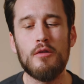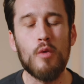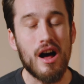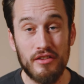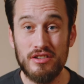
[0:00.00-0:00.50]
And
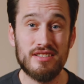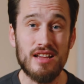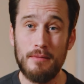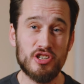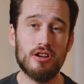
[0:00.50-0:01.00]
while
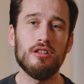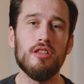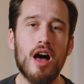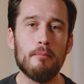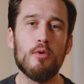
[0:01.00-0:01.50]
there's, I'm sure, a
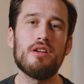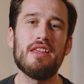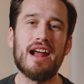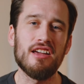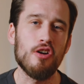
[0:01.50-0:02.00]
lot more
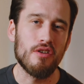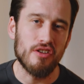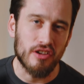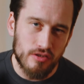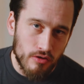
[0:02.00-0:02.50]
that I could go into
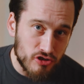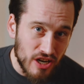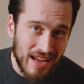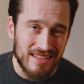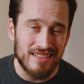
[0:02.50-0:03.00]

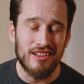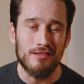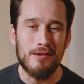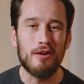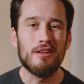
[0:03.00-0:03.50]
excruciating detail
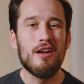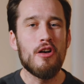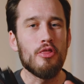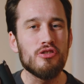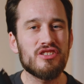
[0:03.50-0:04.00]
about,
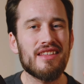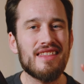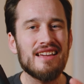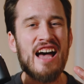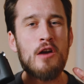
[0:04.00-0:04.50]
those are the
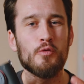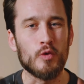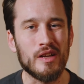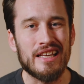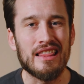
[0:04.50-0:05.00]
things I
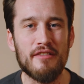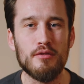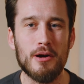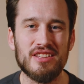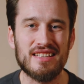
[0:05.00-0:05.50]
really love
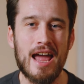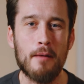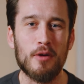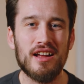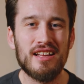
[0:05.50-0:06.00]
about this
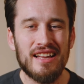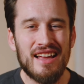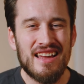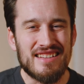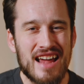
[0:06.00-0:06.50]
camera.
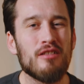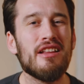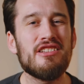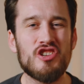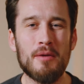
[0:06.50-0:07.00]
Now
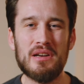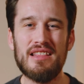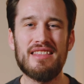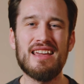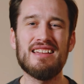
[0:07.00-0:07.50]
let's jump
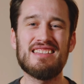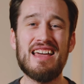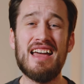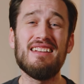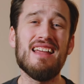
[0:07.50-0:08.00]
into things
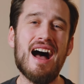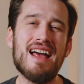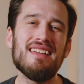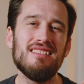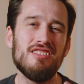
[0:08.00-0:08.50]
that
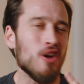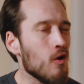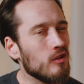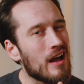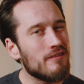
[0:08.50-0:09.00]
I
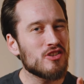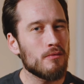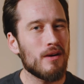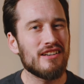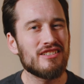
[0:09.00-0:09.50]
don't love so
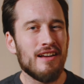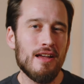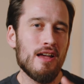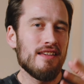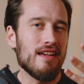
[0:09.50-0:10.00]
much.
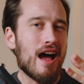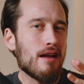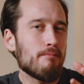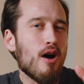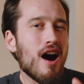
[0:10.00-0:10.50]
I
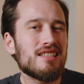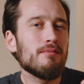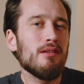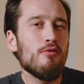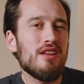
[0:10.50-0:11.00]

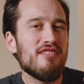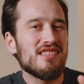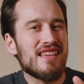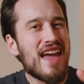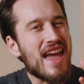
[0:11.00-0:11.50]
possibly would even
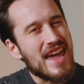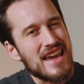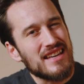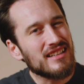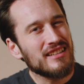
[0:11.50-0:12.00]
say
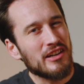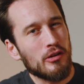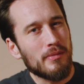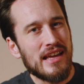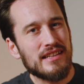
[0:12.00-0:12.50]
hate a
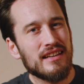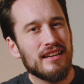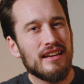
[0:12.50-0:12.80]
little bit.